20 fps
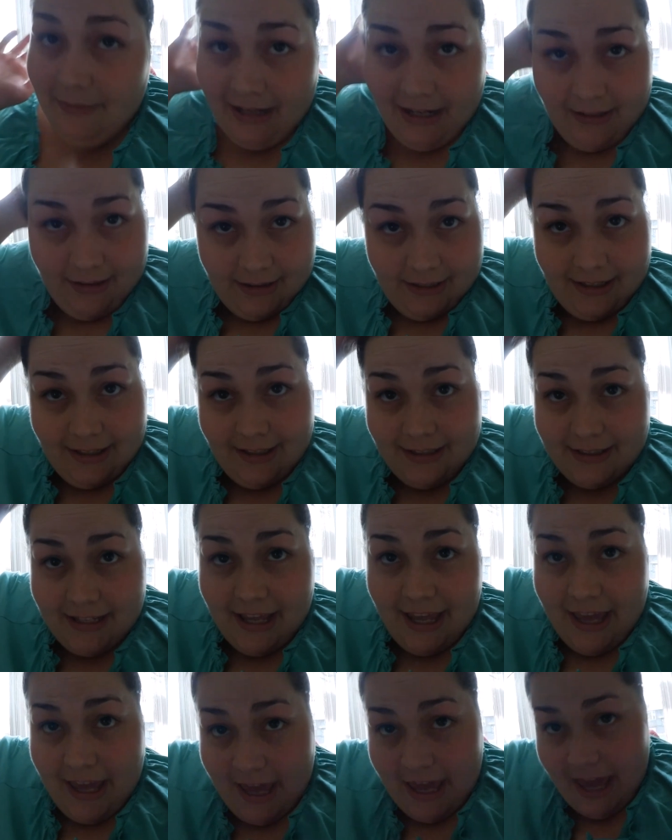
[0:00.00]
getting these
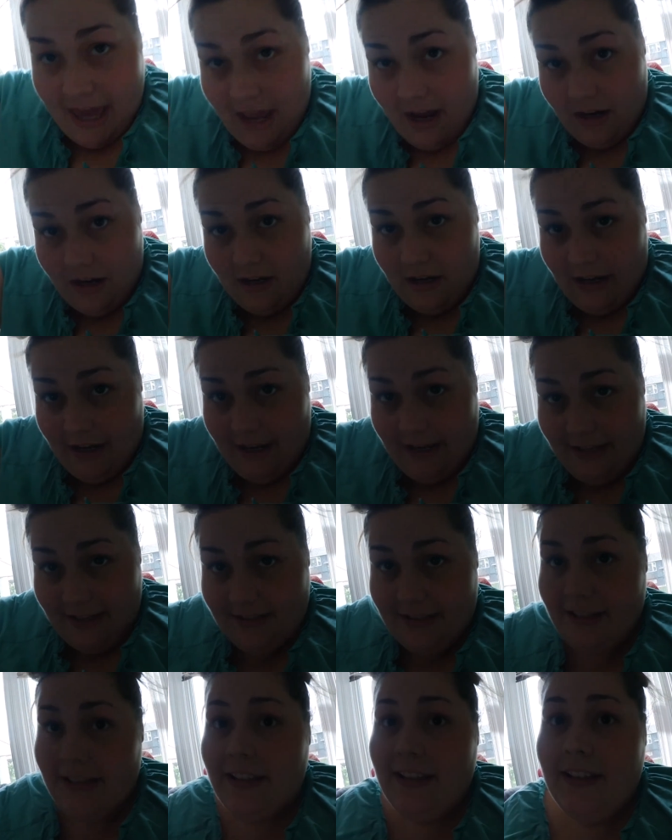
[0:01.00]
hair
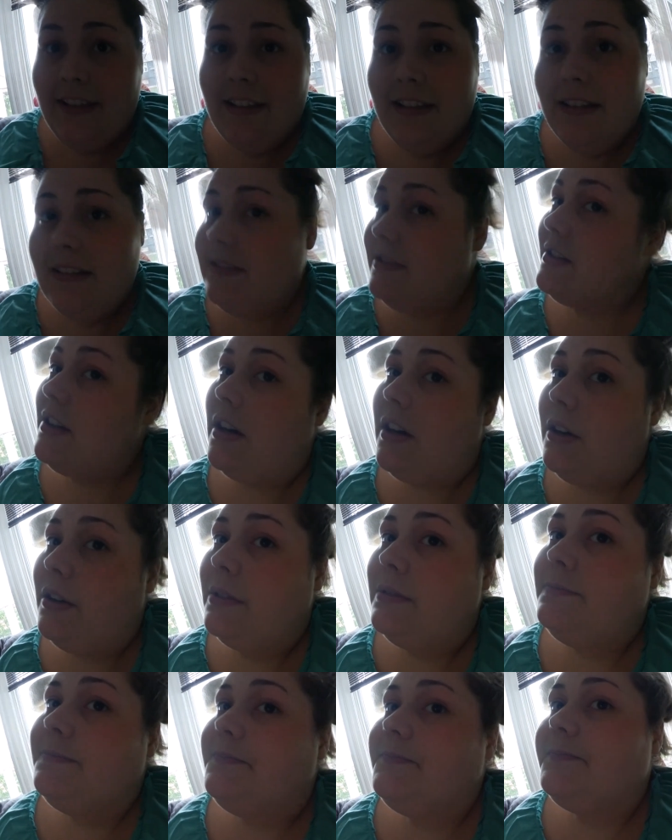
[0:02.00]
cut,
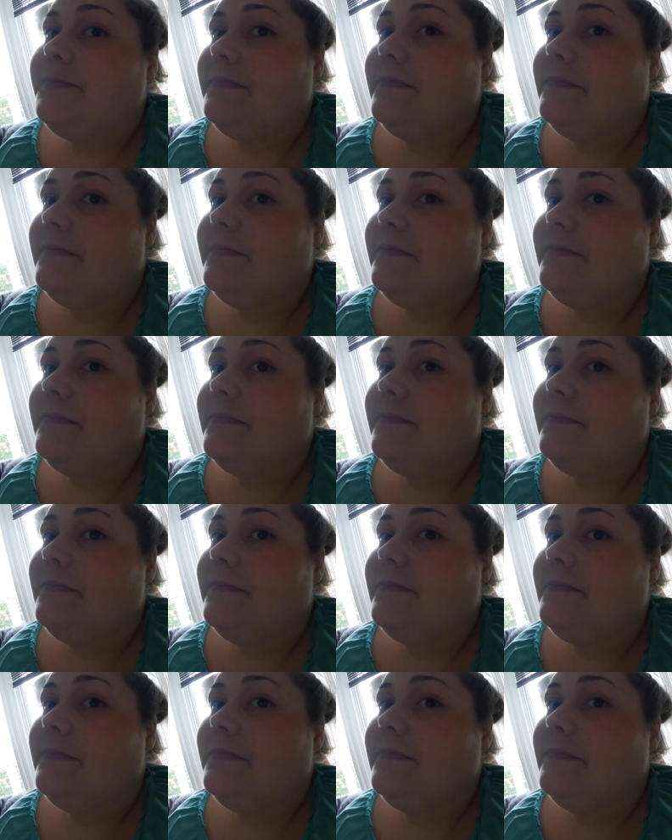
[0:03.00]
so